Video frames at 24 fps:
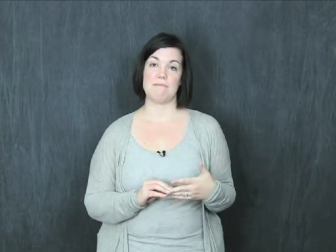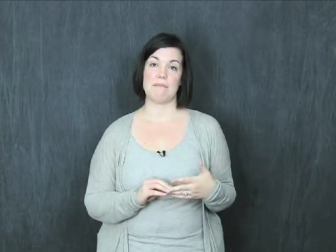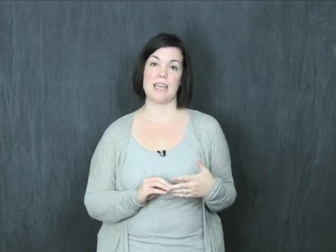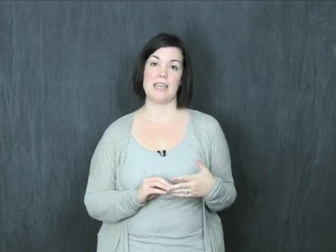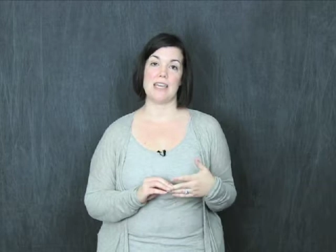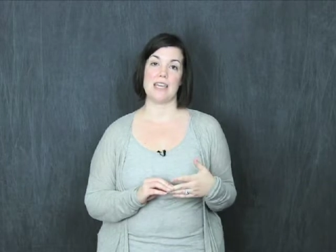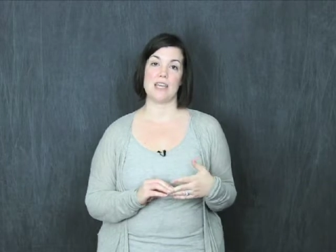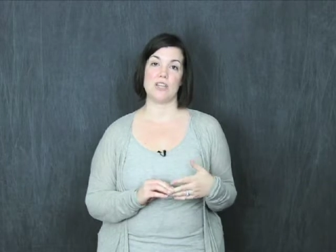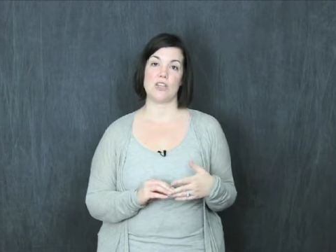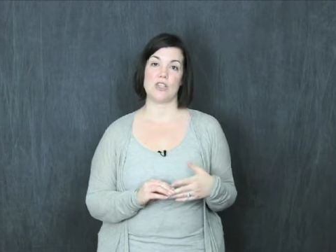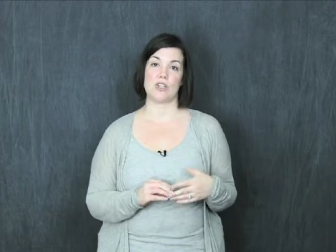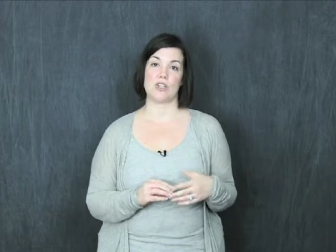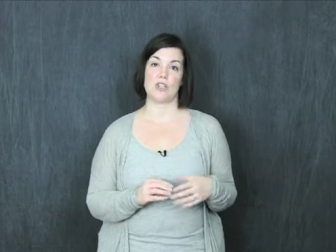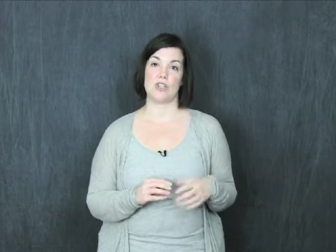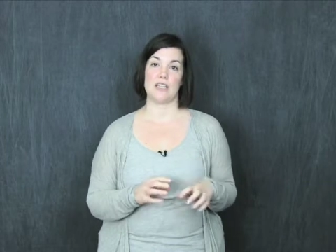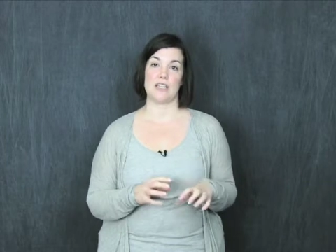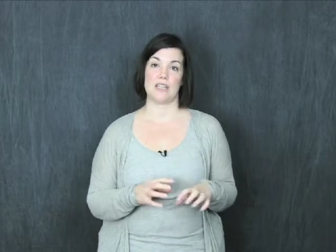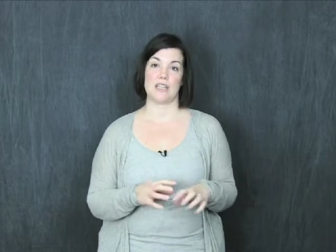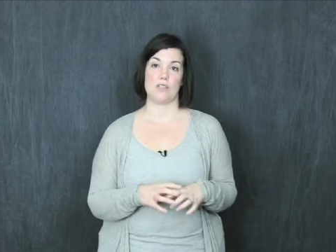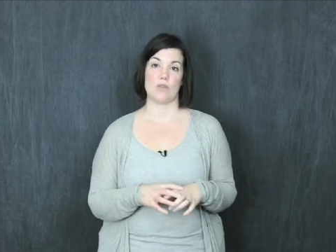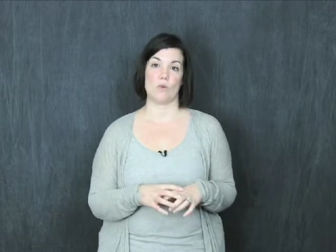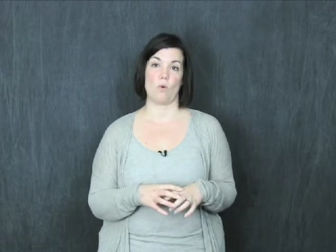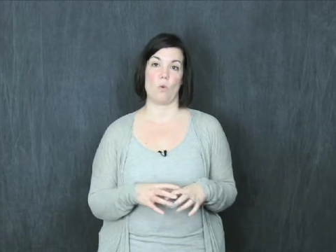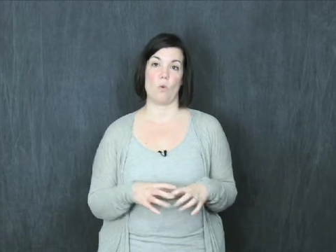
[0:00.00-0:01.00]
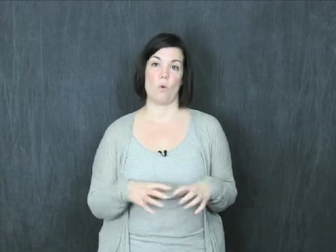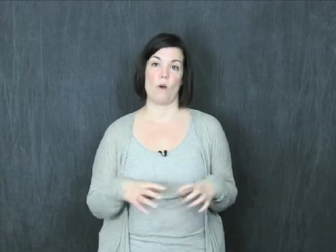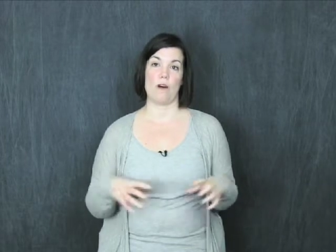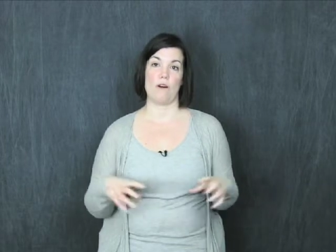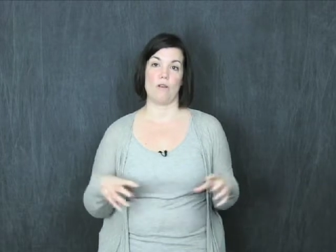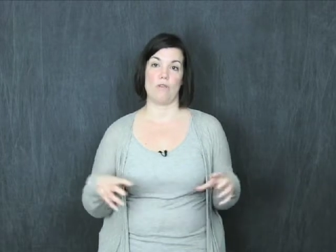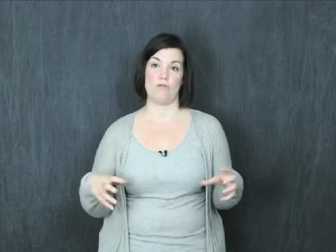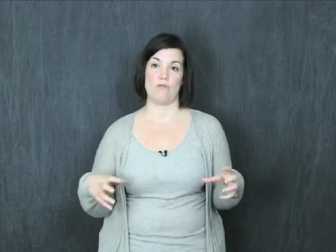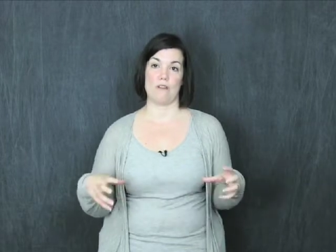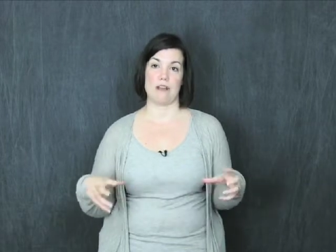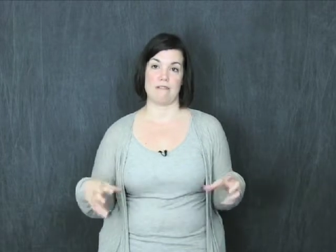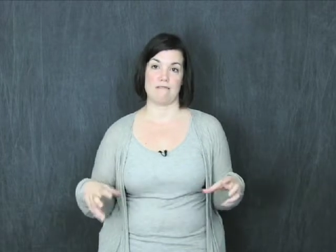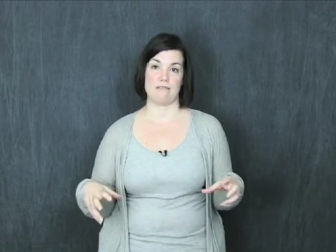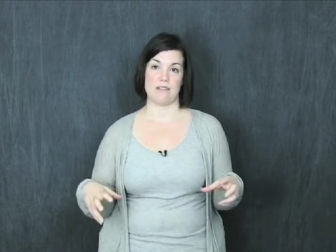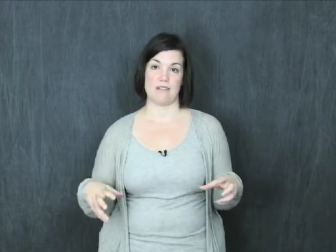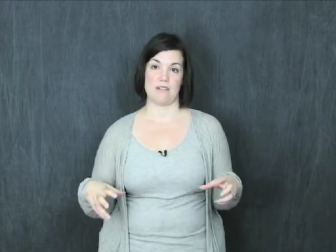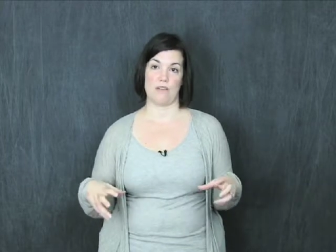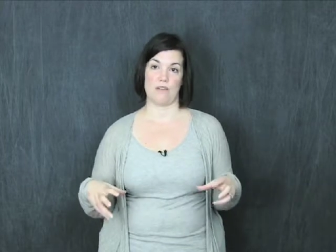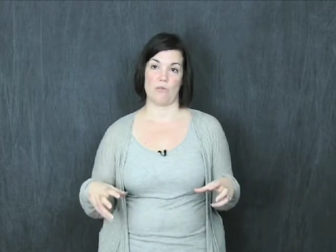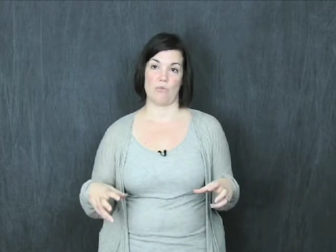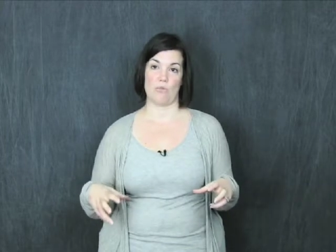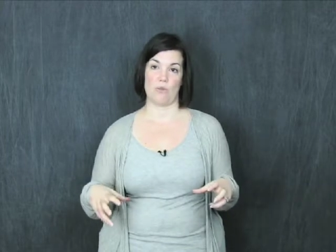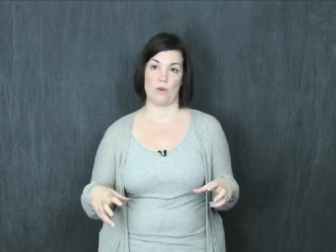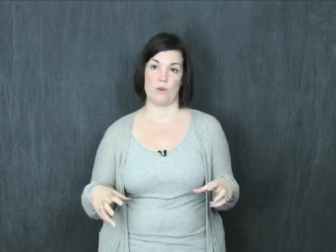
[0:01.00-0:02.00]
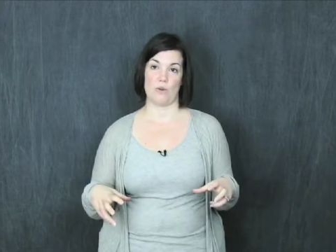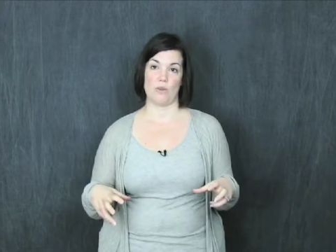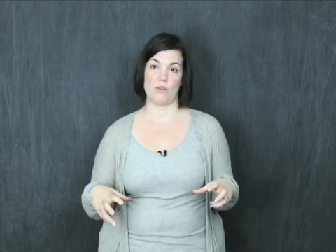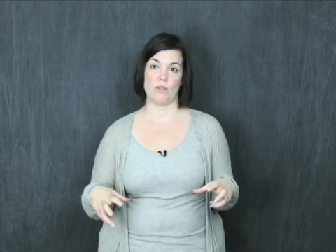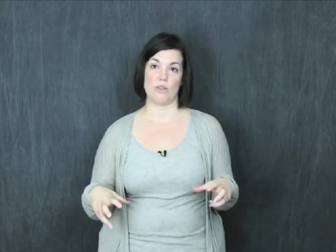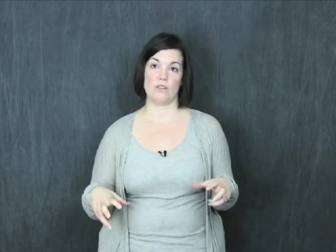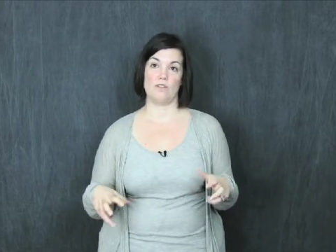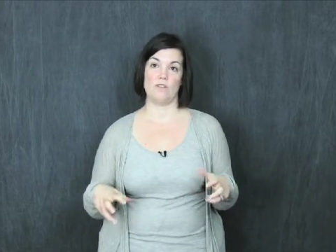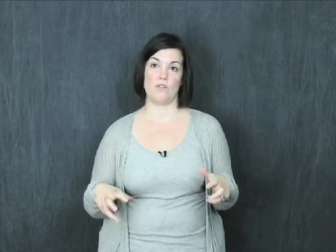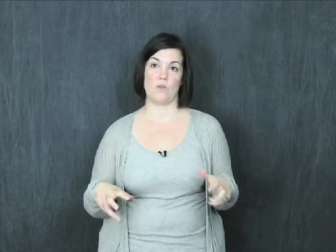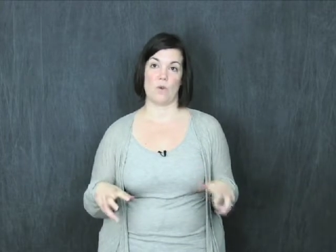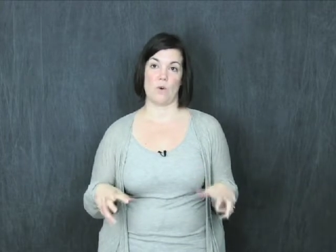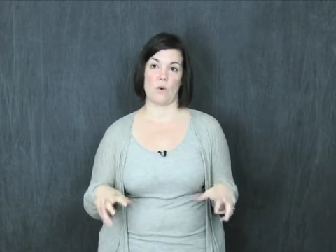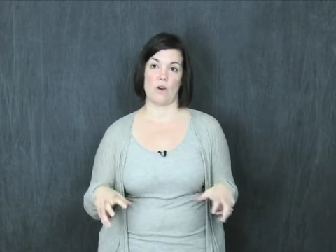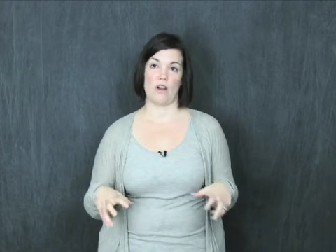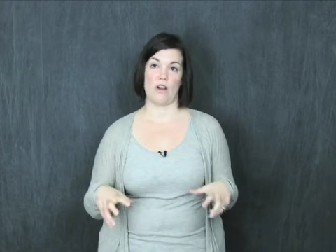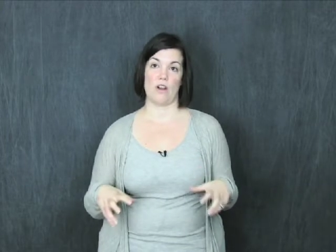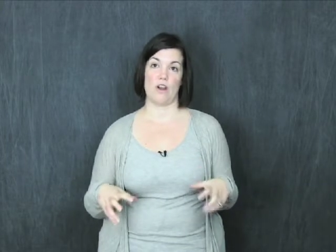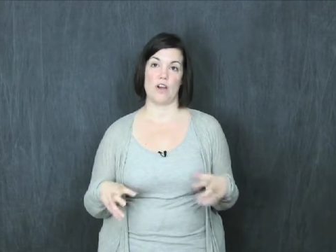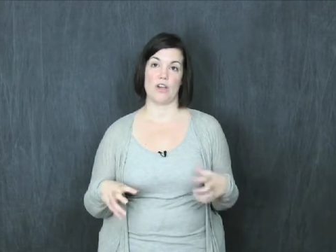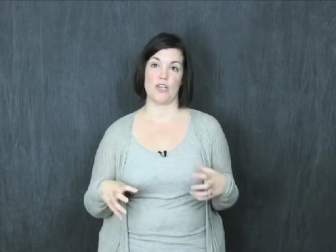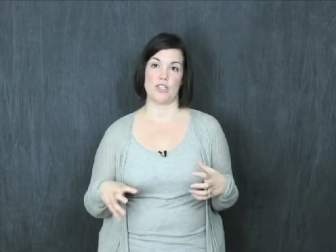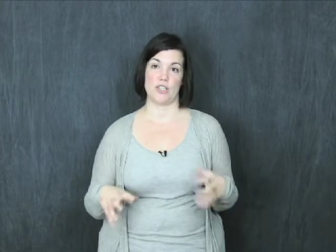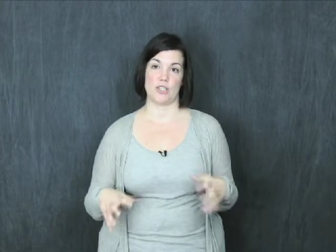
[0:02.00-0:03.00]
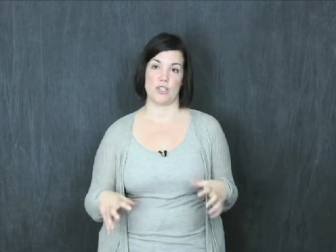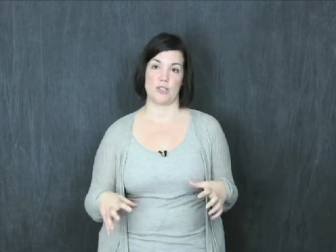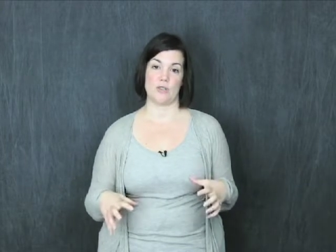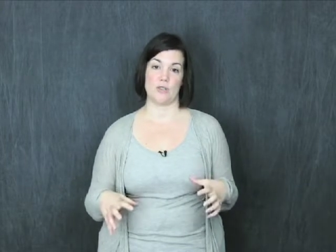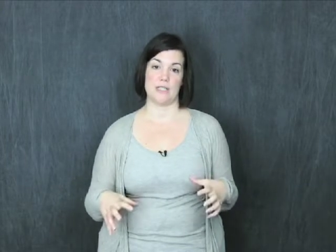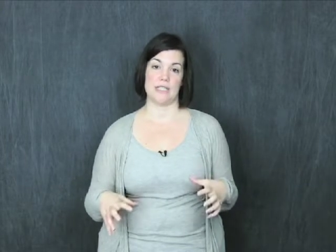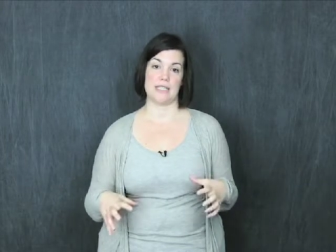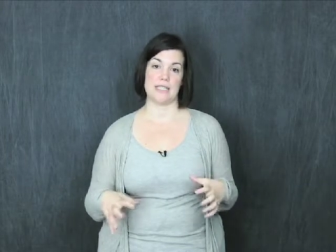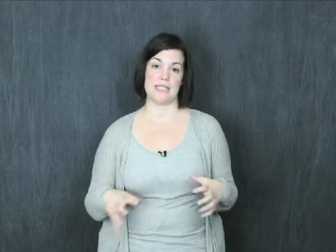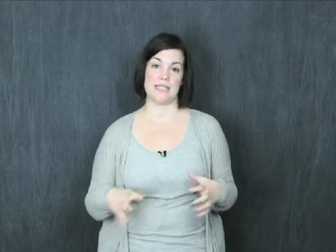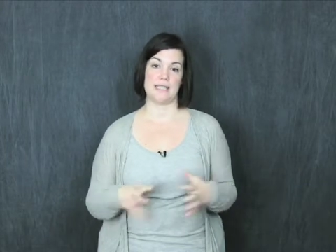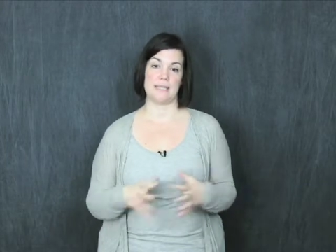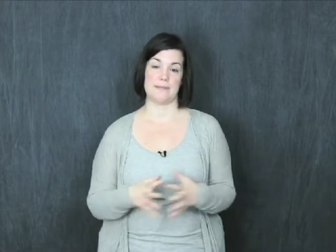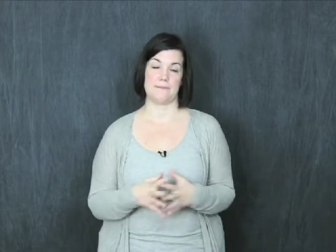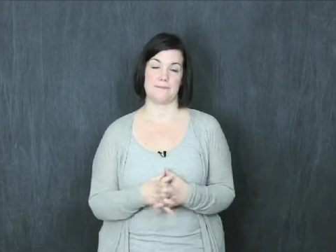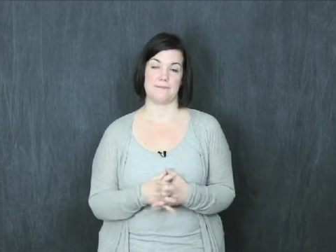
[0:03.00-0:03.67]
making sure that it's a well-rounded approach for our students.